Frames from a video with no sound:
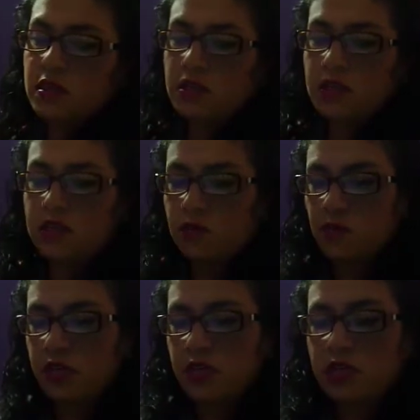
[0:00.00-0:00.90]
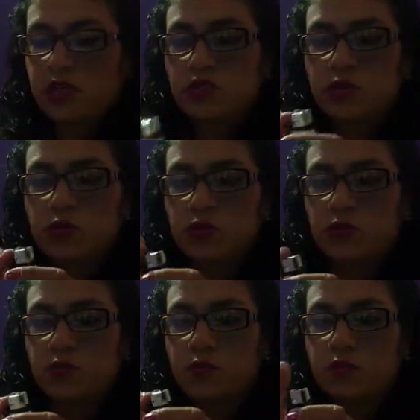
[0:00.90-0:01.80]
It will need
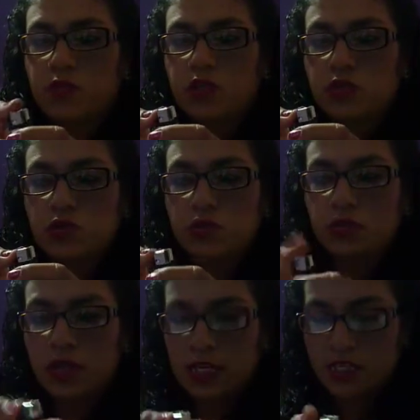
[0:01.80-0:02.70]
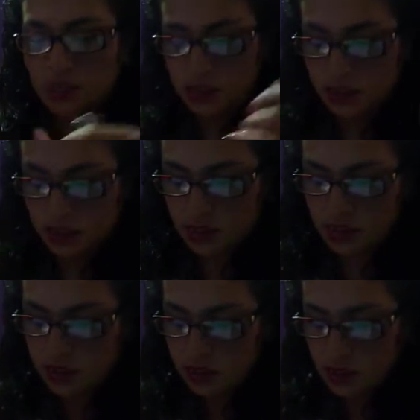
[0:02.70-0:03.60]
to do that.
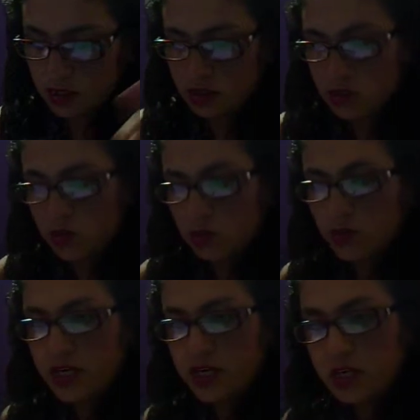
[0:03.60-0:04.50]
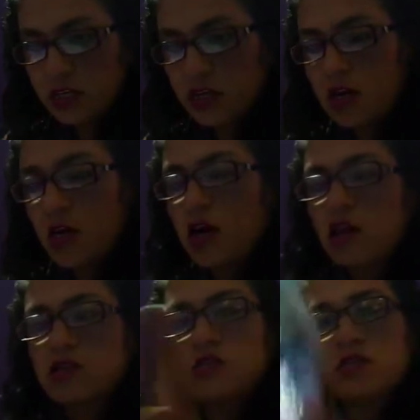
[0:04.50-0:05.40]
We need
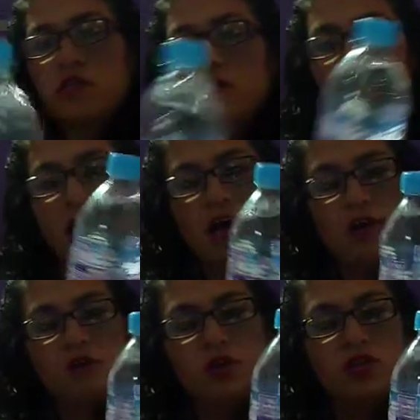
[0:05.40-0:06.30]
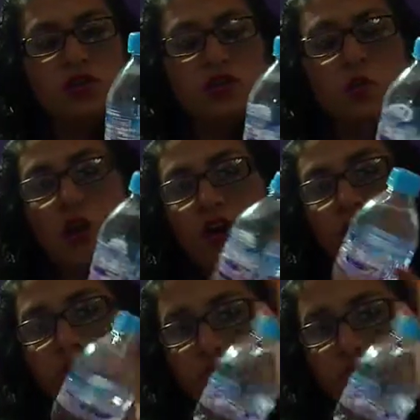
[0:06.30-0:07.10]
also bottled water.